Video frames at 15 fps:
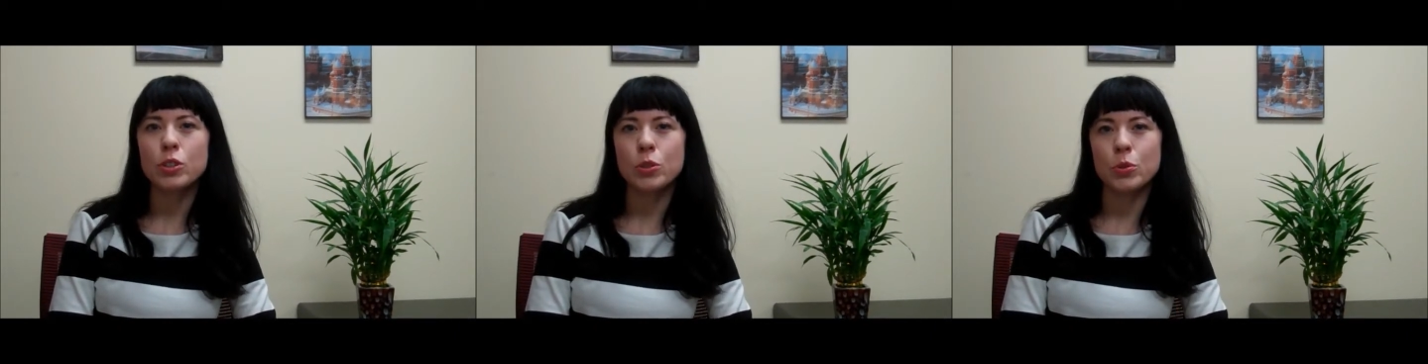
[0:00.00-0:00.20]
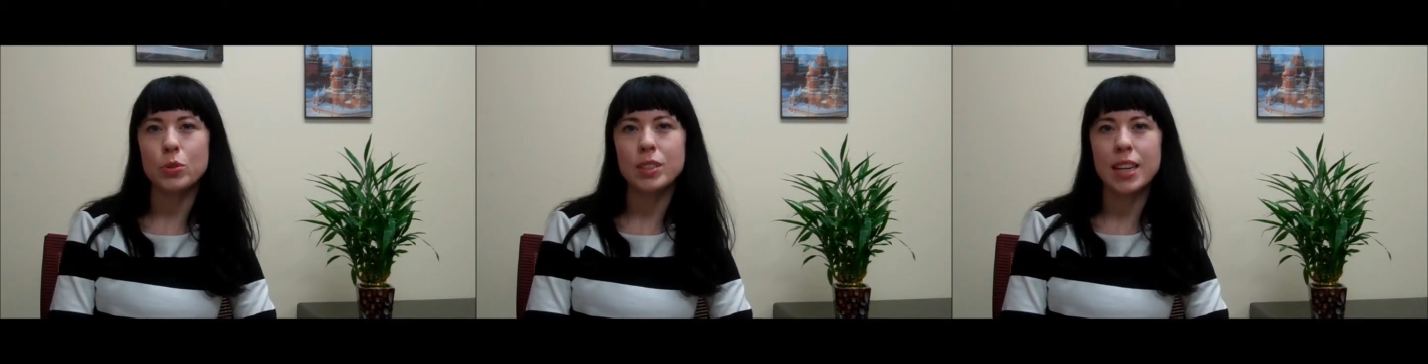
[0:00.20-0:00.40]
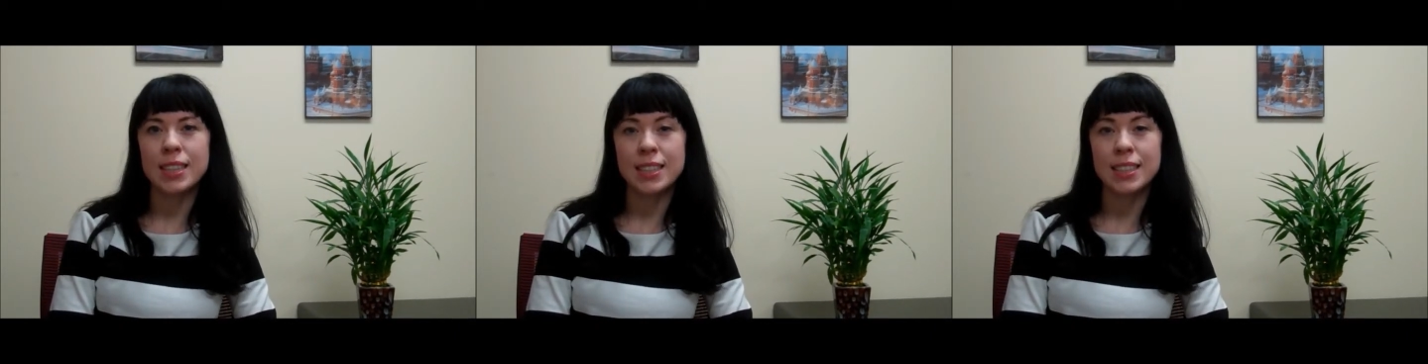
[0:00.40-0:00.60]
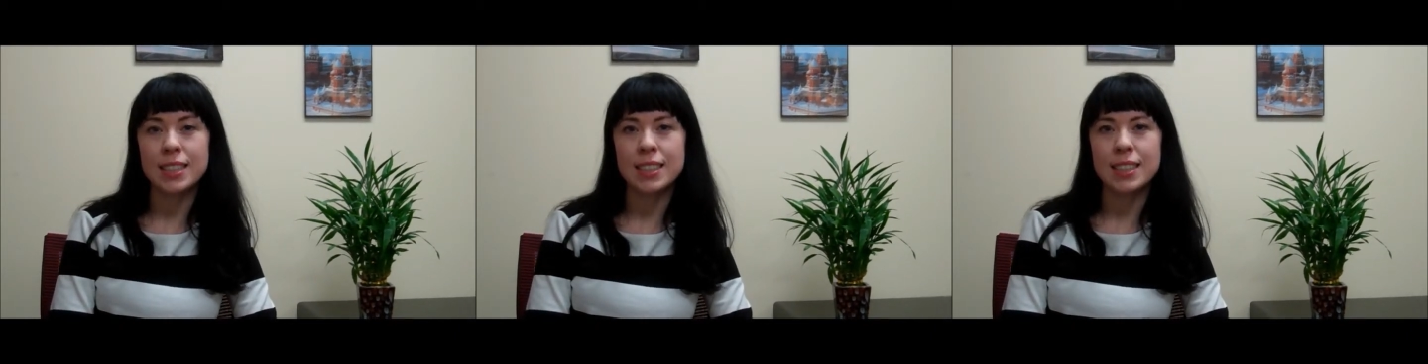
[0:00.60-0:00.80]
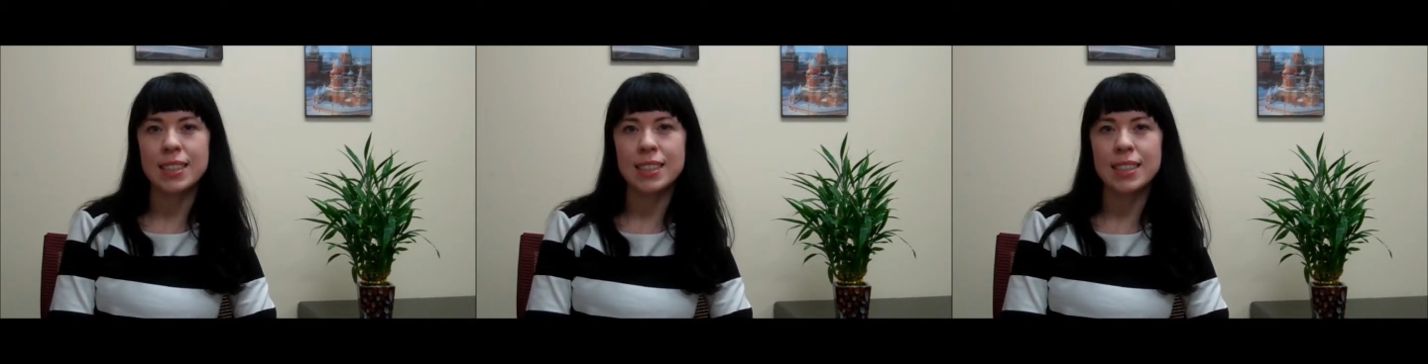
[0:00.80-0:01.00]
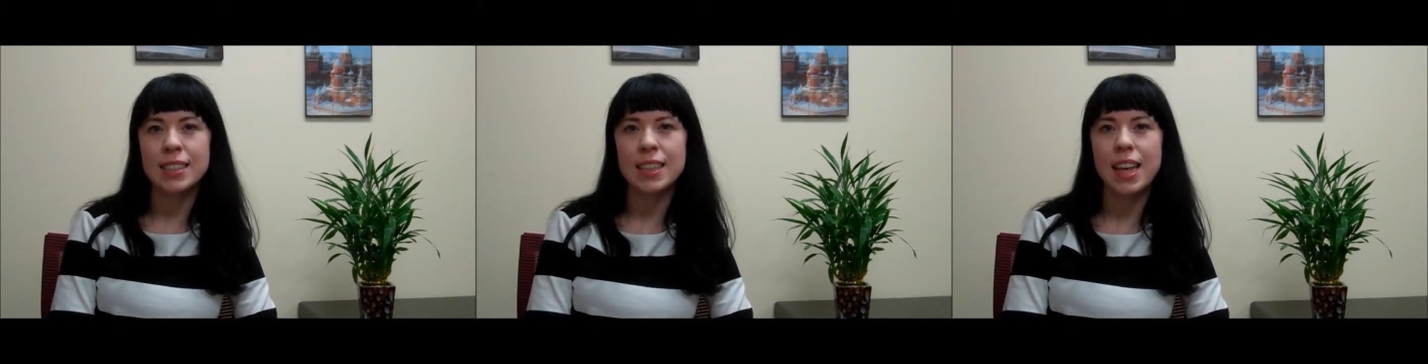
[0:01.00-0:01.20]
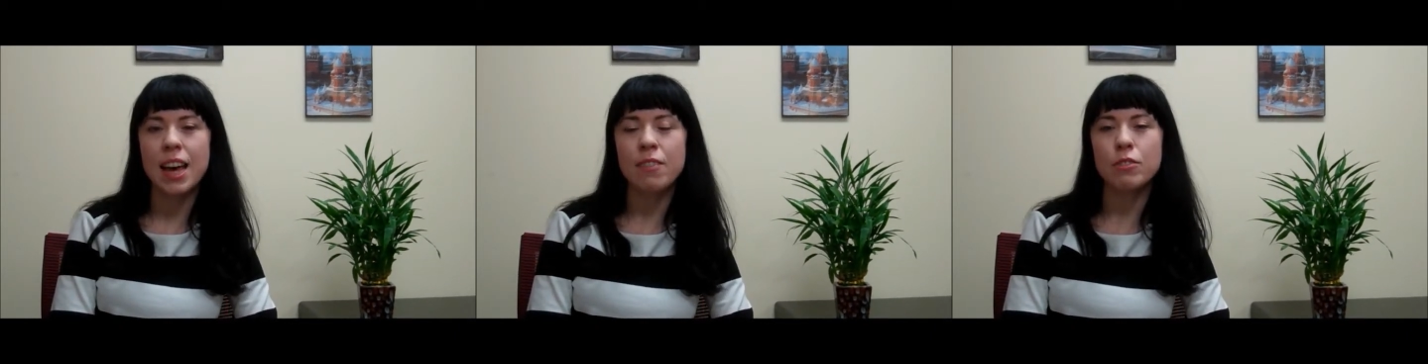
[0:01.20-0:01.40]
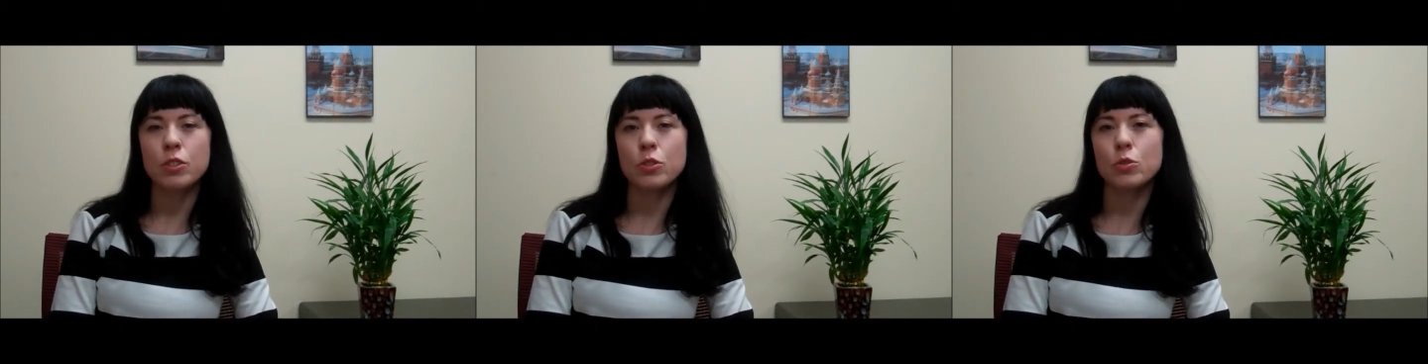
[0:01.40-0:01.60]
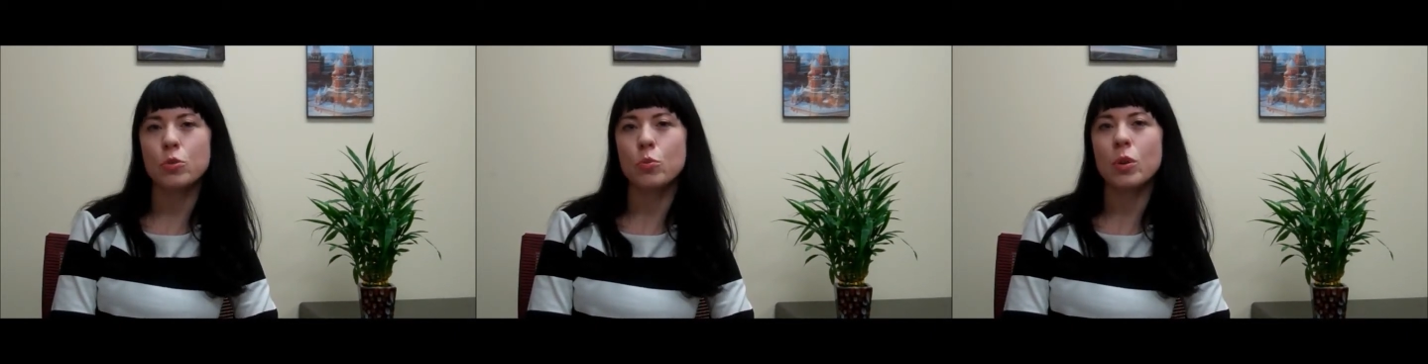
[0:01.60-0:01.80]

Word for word: two sentences that have to use